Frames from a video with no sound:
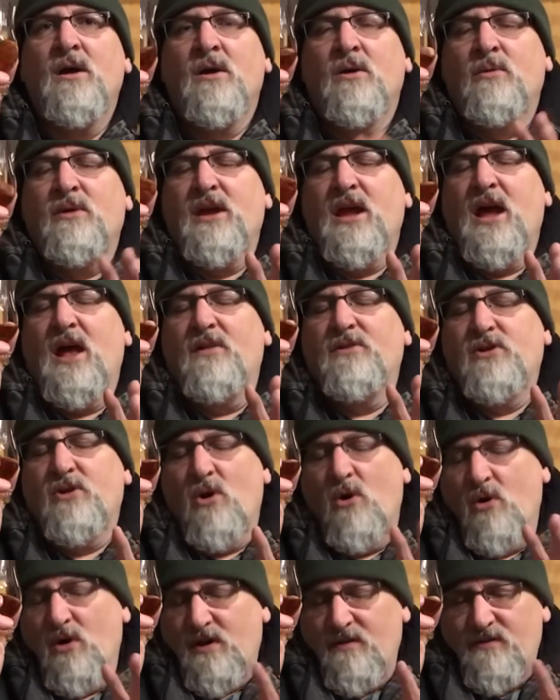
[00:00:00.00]
We have your
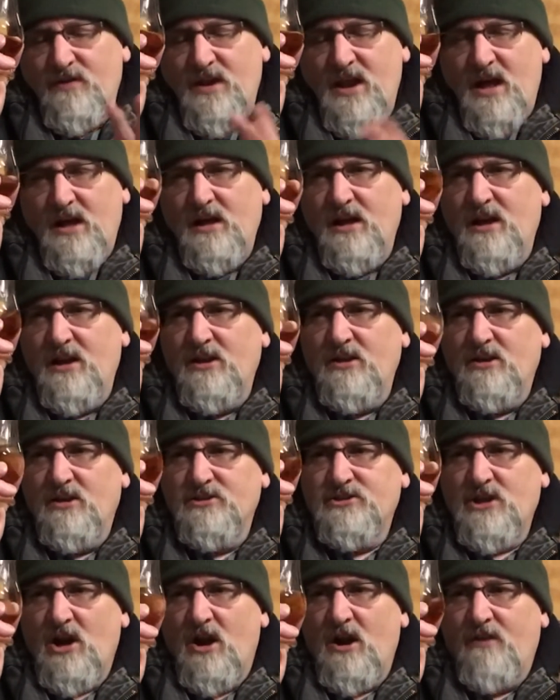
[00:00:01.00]
oak and vanilla and a little
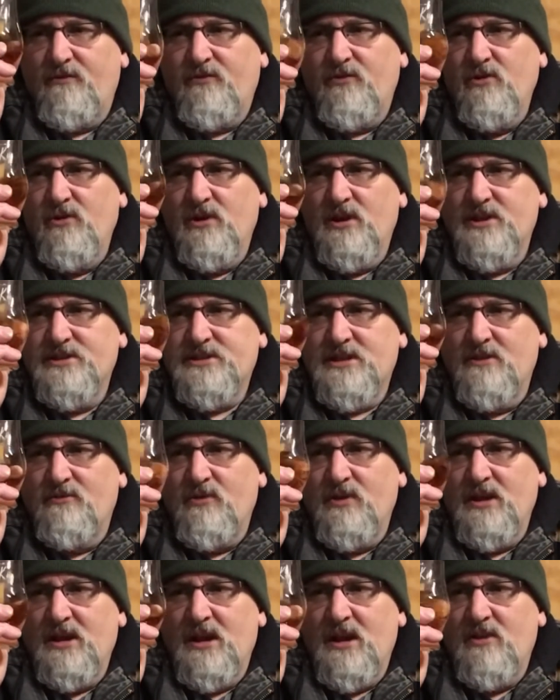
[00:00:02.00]
dark fruit. Let's see if
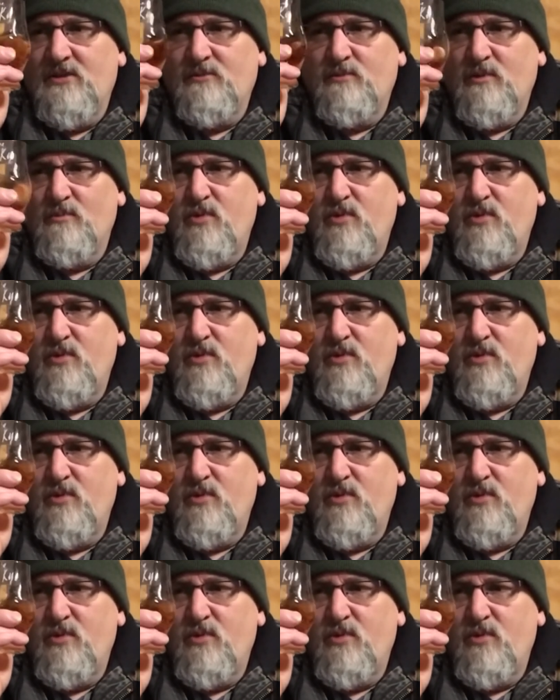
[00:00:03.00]
we can